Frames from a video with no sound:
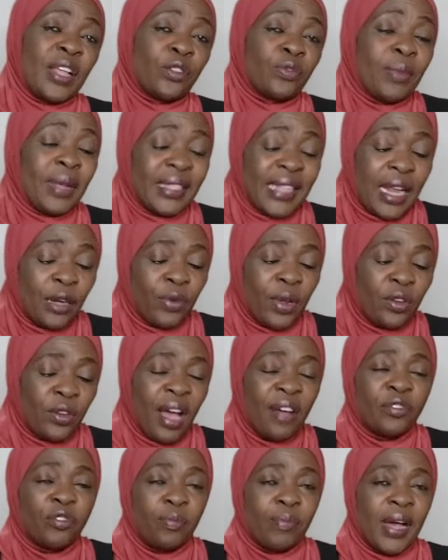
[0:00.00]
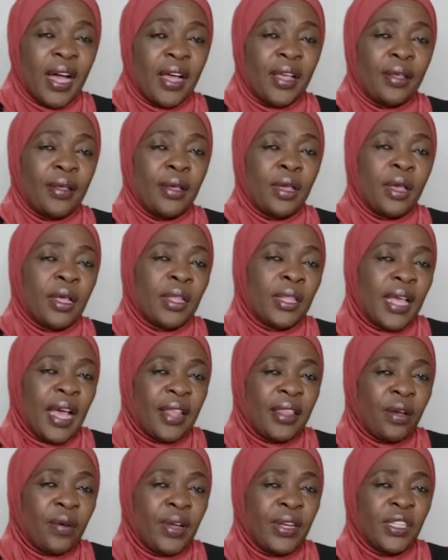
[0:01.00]
But that one you have to buy. The
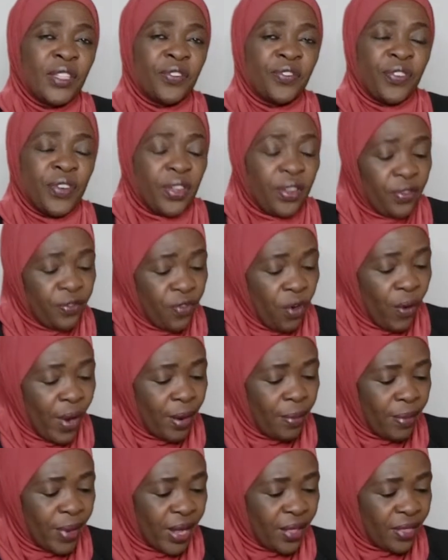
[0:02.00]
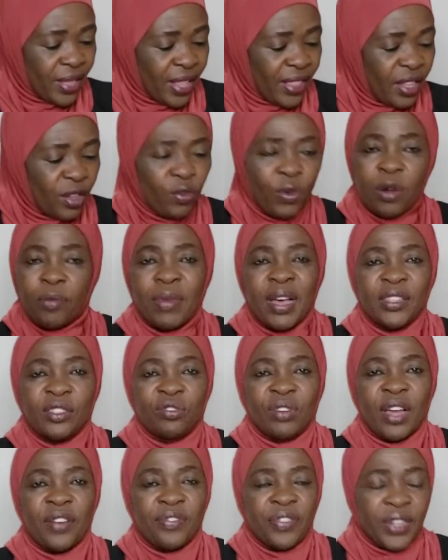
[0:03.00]
other one is free for 1 month. I think 1 month you
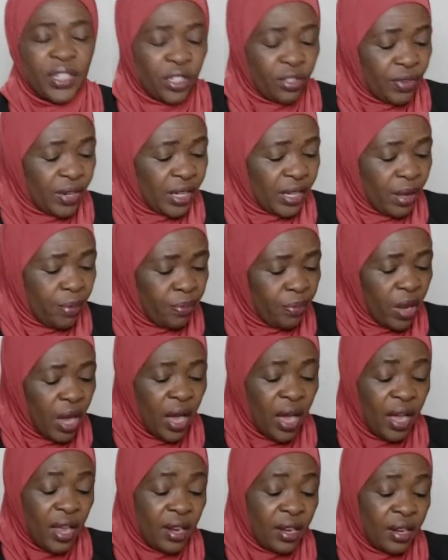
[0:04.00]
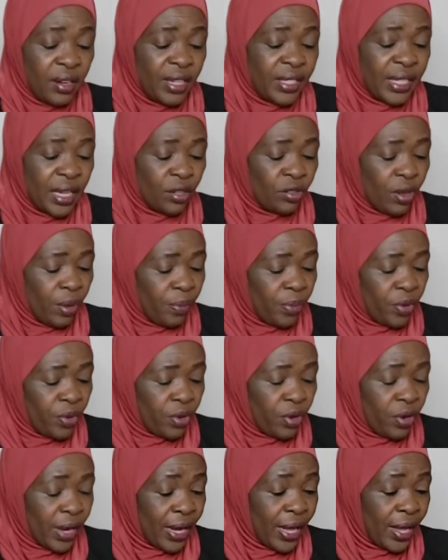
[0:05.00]
can finish reading listen to a book.
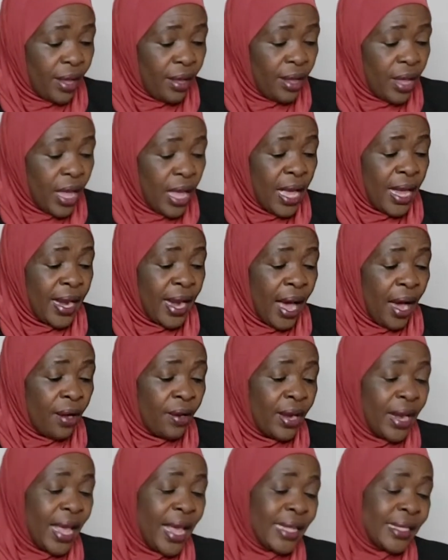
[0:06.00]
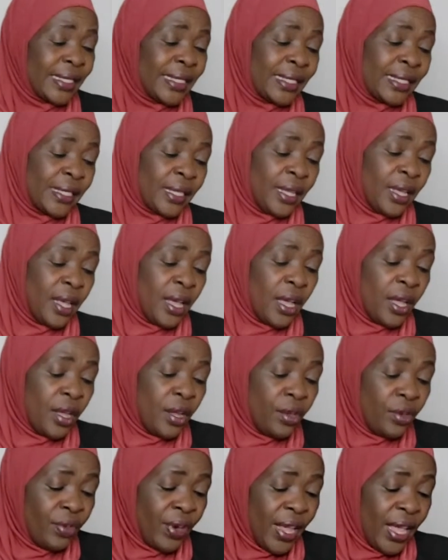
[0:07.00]
Okay. Now let's
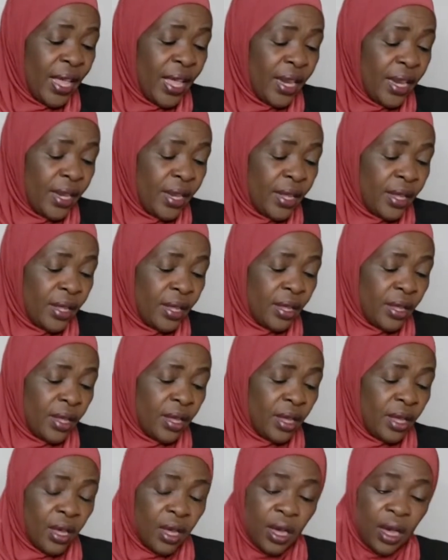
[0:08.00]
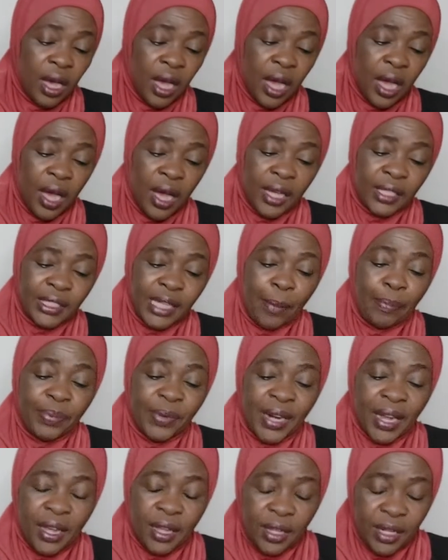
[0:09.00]
read
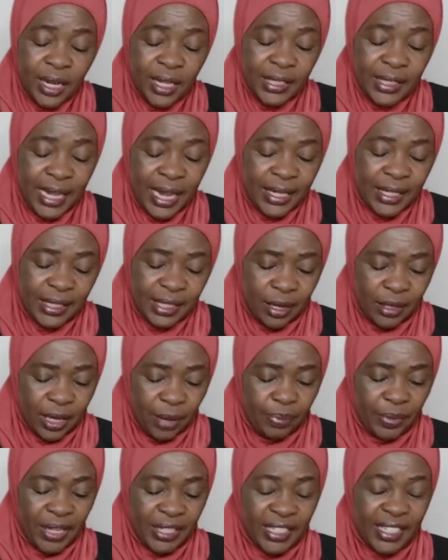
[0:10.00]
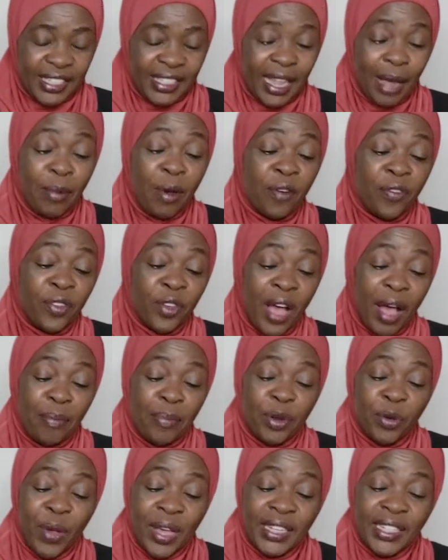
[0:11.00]
let's start chapter 6. Some of you have
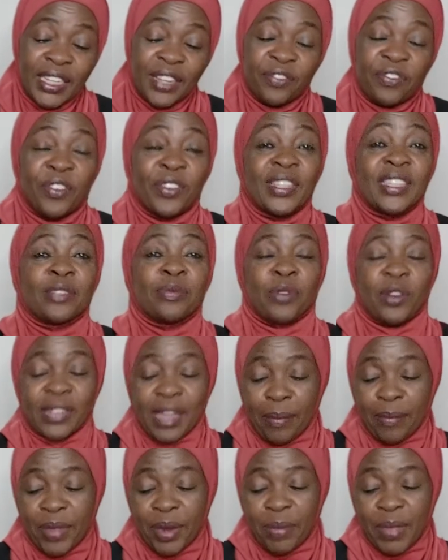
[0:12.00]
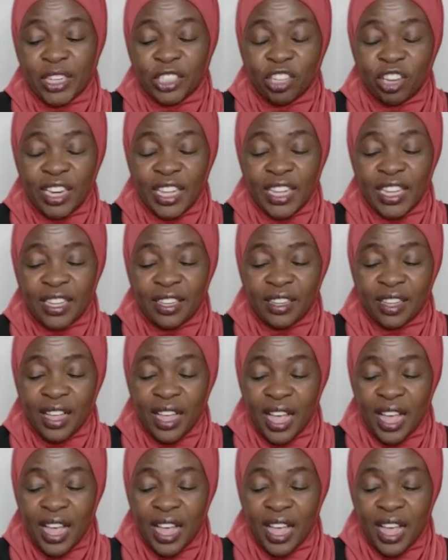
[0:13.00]
been waiting for this because I've been mentioning